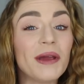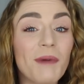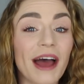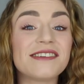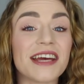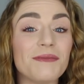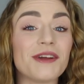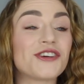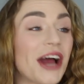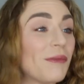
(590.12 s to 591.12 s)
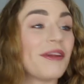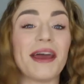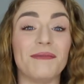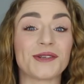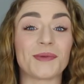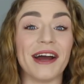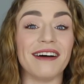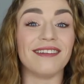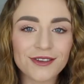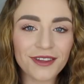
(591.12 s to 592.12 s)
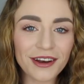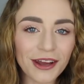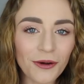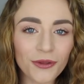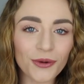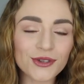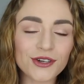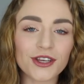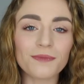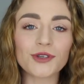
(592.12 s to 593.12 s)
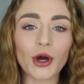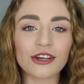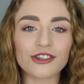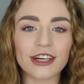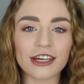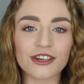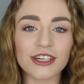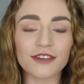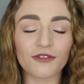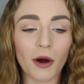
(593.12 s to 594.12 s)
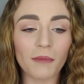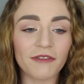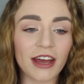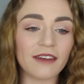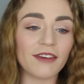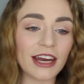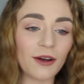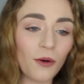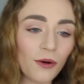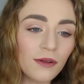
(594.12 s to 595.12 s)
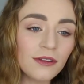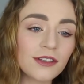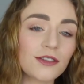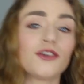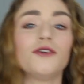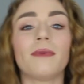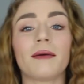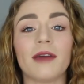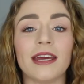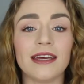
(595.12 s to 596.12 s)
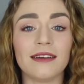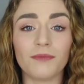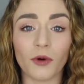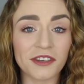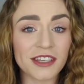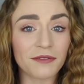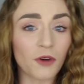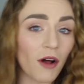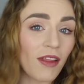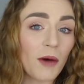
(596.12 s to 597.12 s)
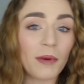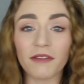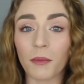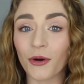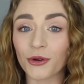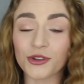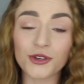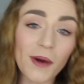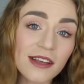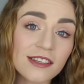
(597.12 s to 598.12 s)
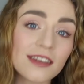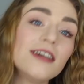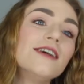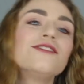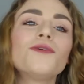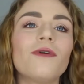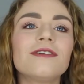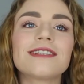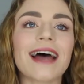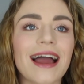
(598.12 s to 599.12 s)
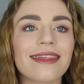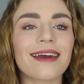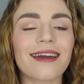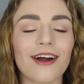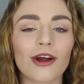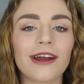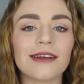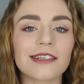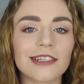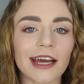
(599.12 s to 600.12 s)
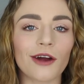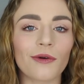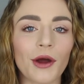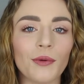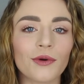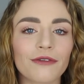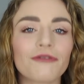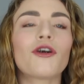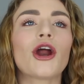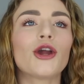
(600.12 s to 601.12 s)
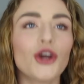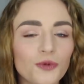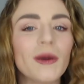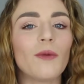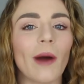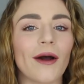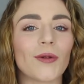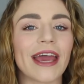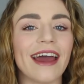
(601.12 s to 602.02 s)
a wee bit of time to chat with them as well. So there you go. Those are some Scottish traditions, from the very very old to maybe ones that have got a little bit of a modern twist to ones that I think are gonna stick around for a good wee while